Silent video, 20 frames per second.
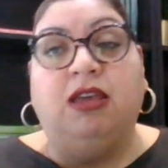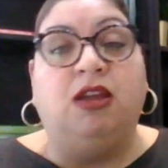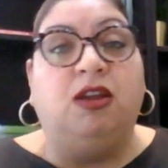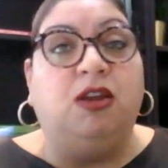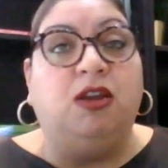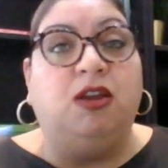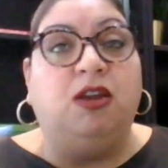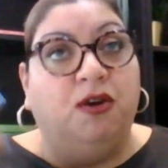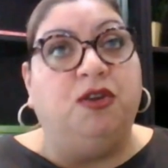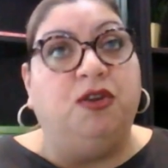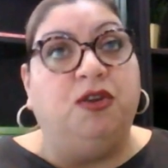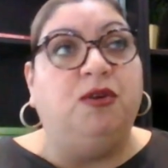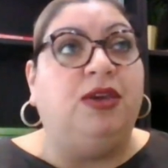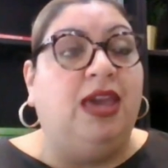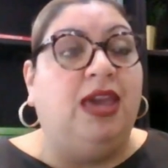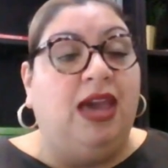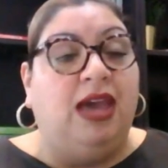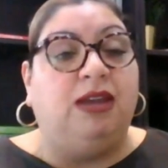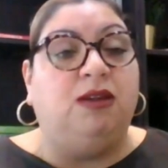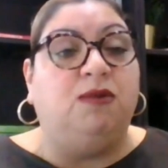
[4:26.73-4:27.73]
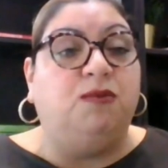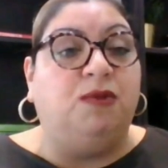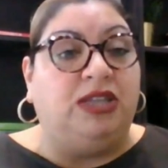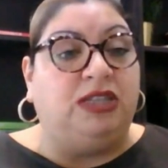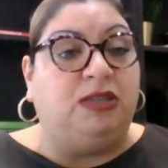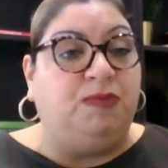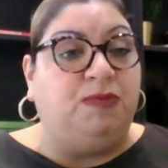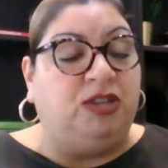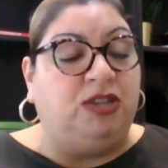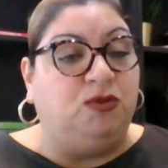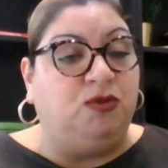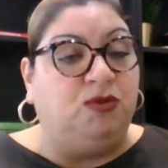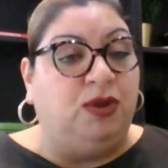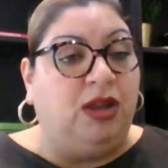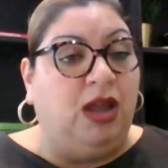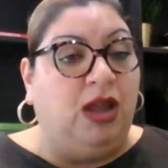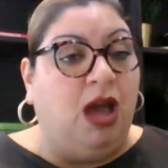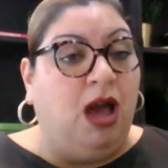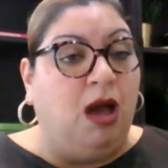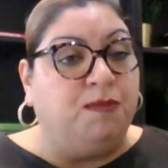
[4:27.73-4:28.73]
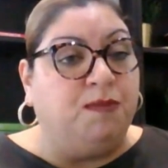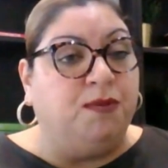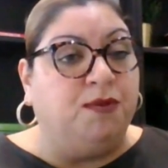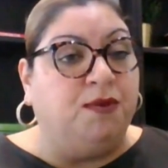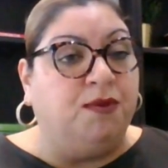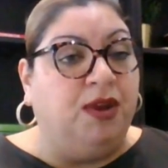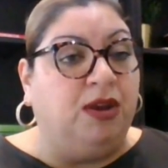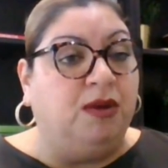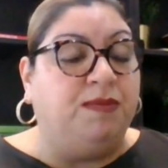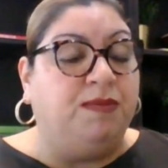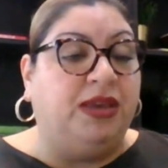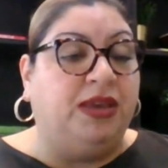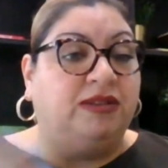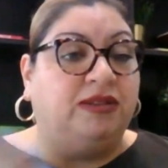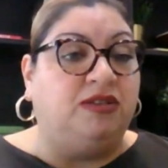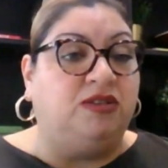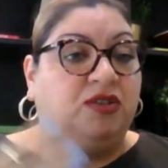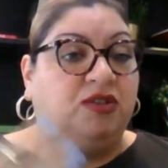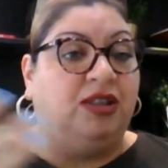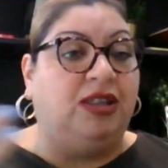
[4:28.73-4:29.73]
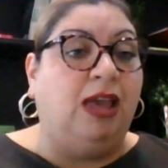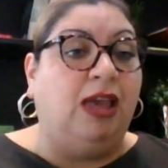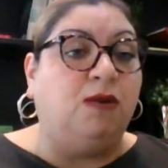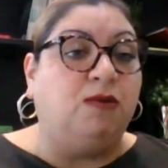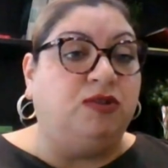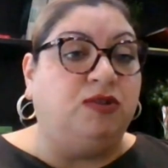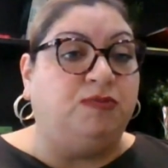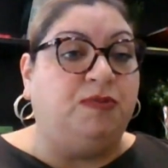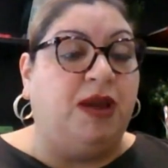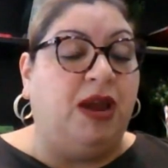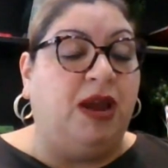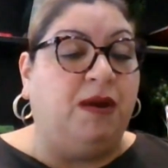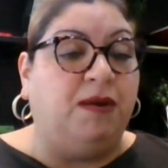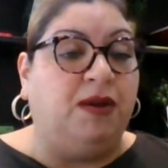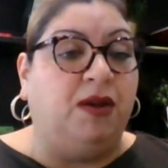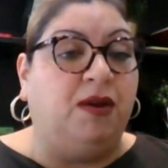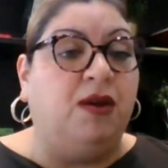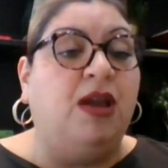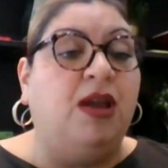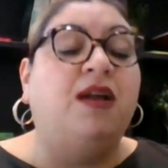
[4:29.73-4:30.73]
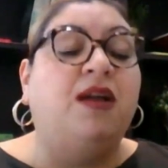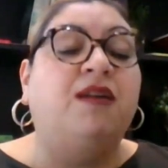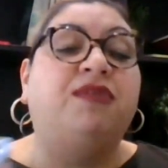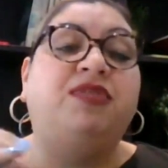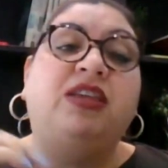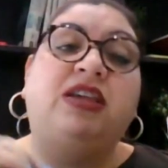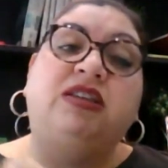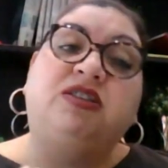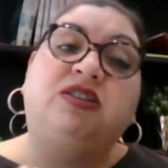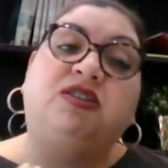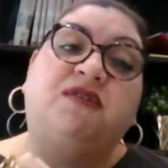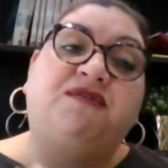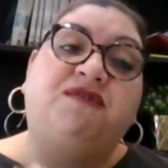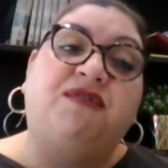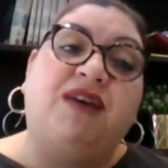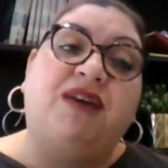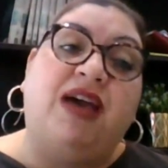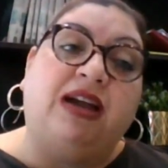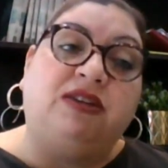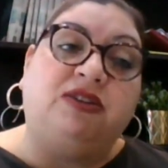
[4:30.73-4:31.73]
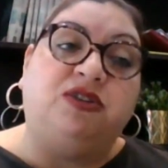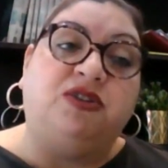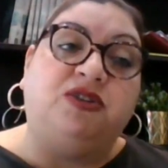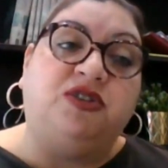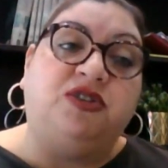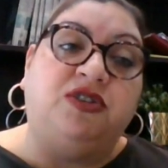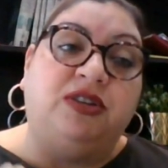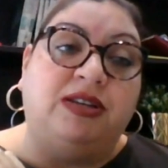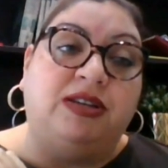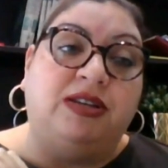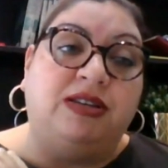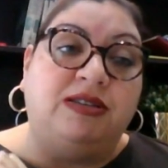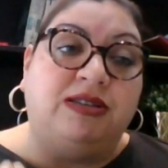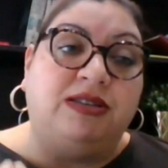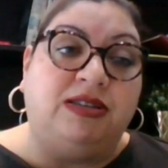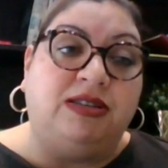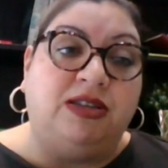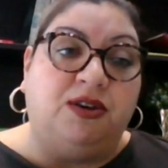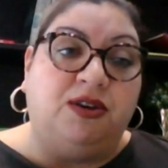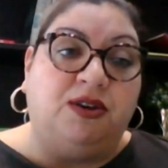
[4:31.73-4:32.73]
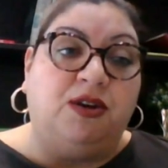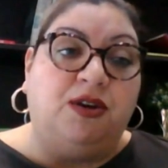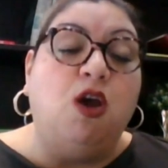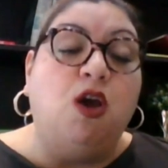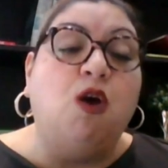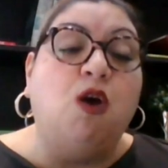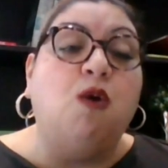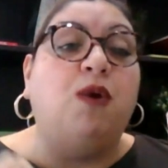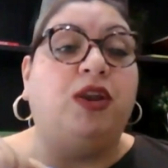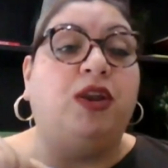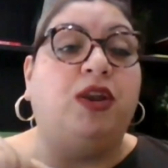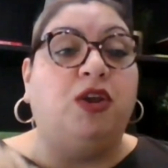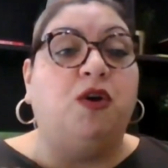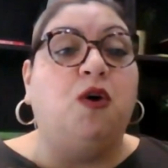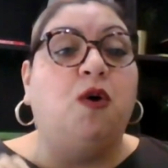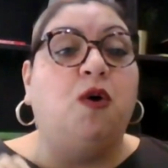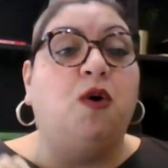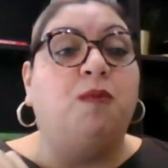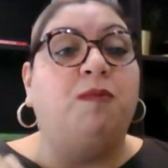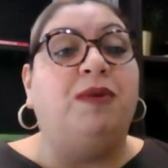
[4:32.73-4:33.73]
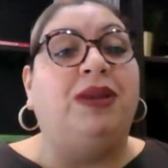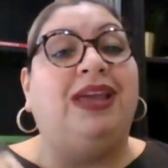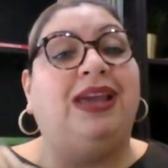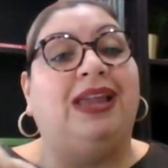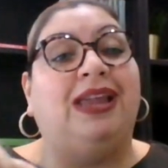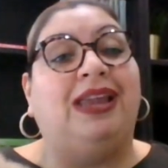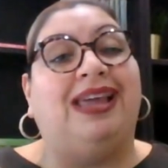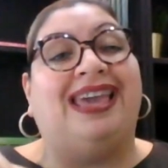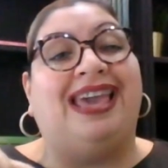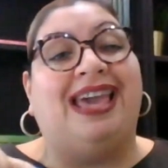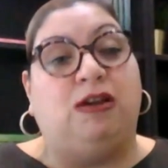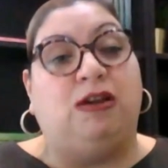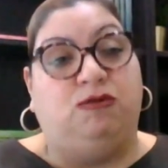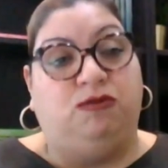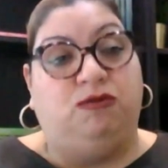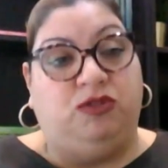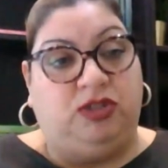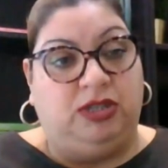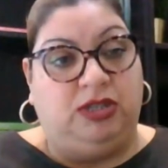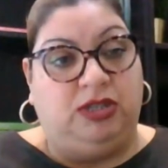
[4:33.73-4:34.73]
you can't really speak to an operator because there's a language barrier, these are factors to consider when you're opening an account.